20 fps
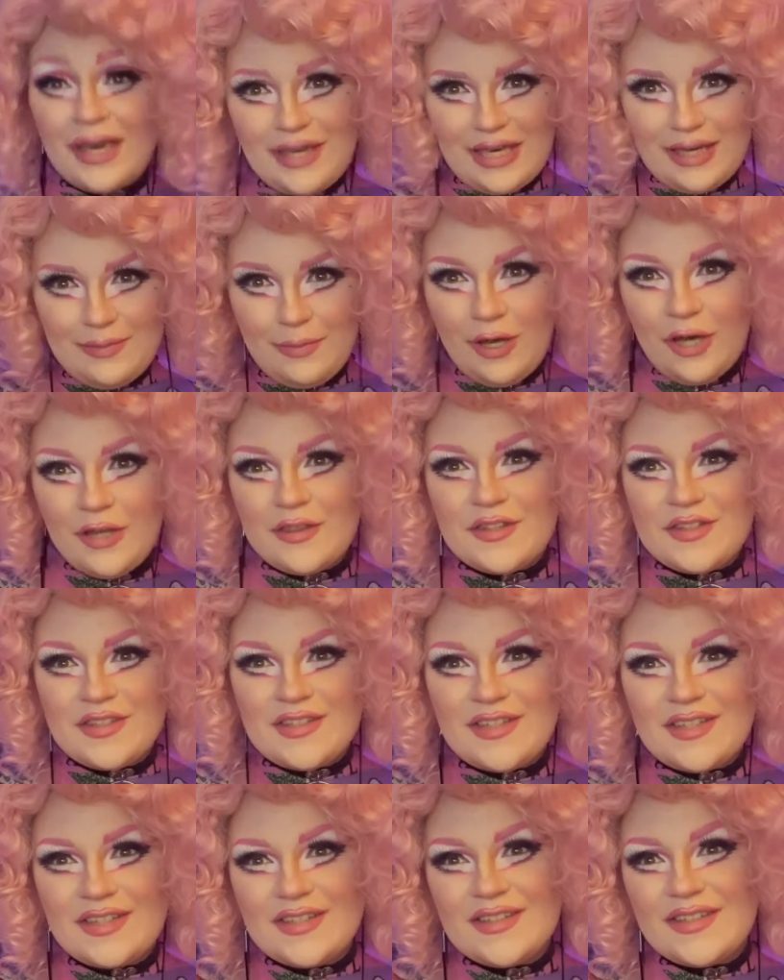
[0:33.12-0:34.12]

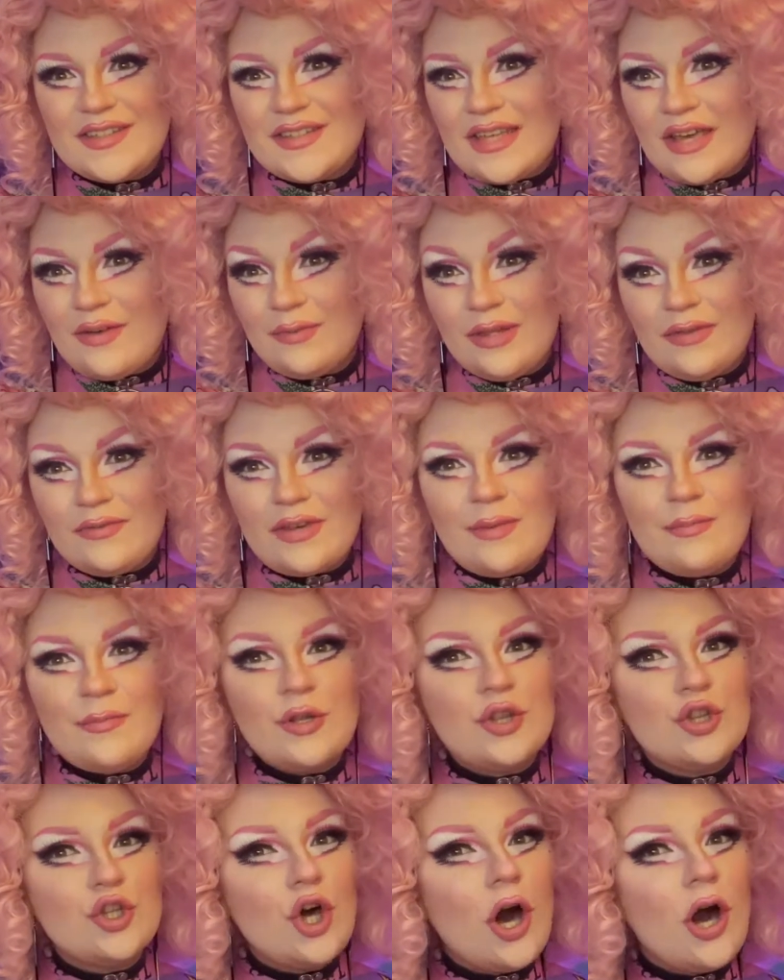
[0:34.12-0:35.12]
hypothesis is that we've come
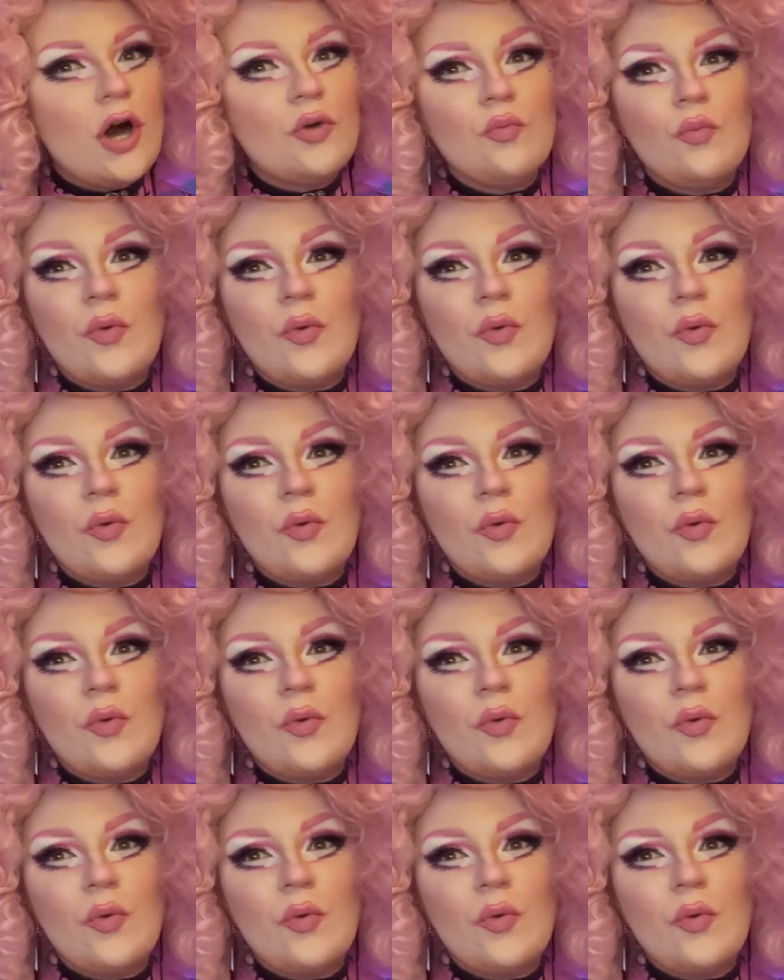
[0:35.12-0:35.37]
a long